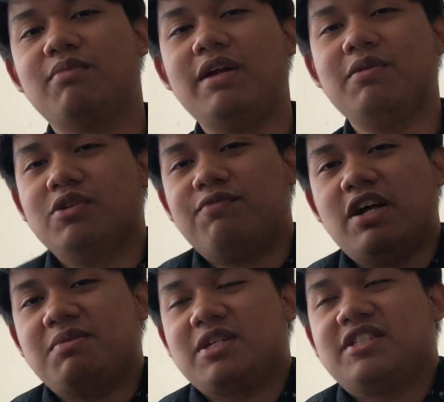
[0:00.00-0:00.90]
I never go
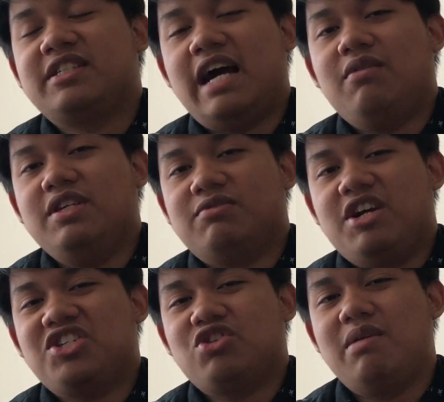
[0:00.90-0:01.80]
fast food because count is
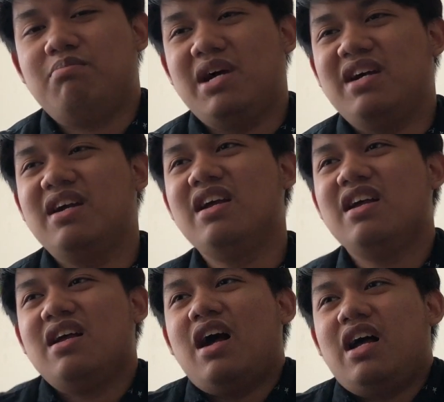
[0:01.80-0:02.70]
restaurant, but
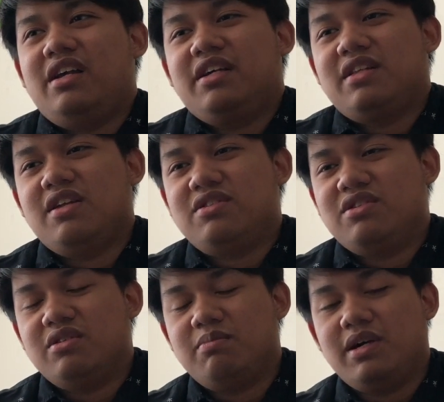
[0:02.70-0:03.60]
I like that
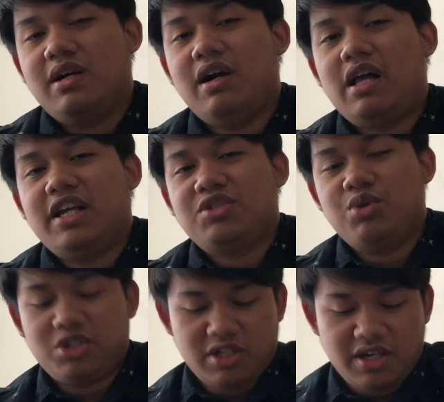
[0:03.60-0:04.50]
too. But I like
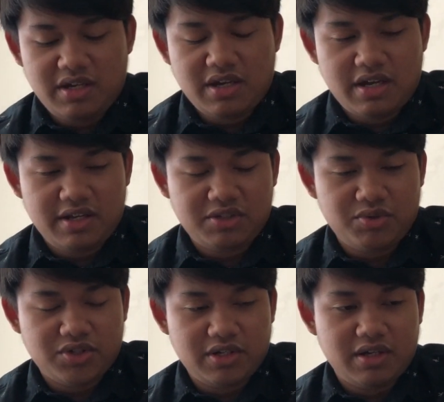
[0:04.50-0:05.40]
Swiss Chalet. I like
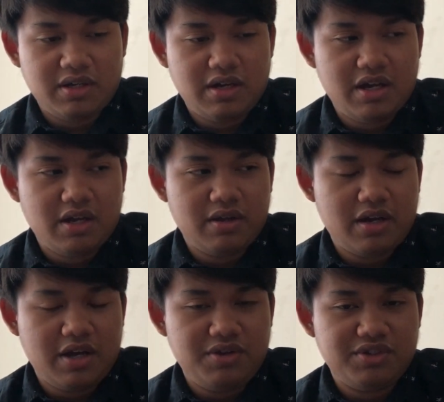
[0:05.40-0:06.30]
Swiss Chalet.
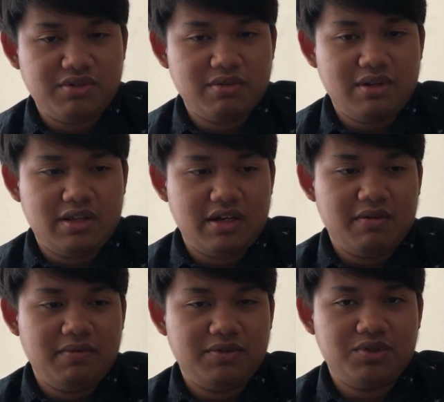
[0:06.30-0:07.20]
I used to
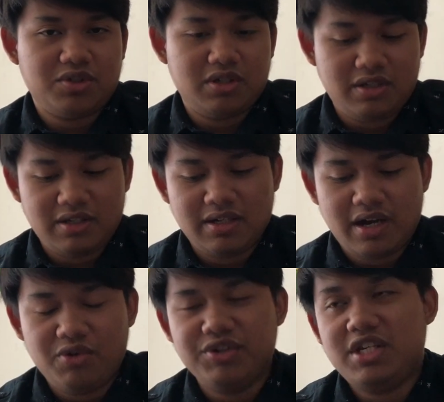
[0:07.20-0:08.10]
love Swiss Chalet
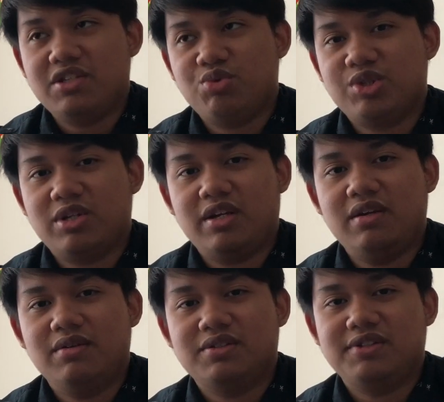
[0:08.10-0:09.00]
I always eat Swiss Chalet,
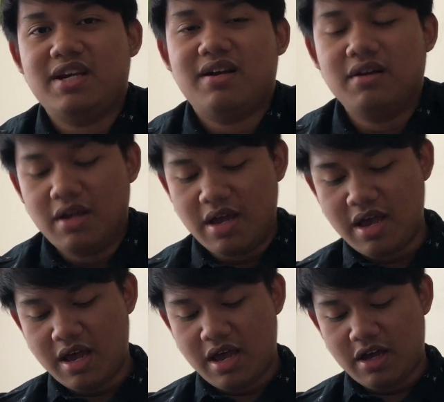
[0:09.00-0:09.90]
so
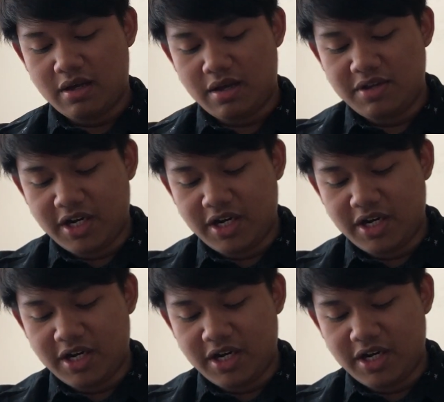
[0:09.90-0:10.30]
yeah.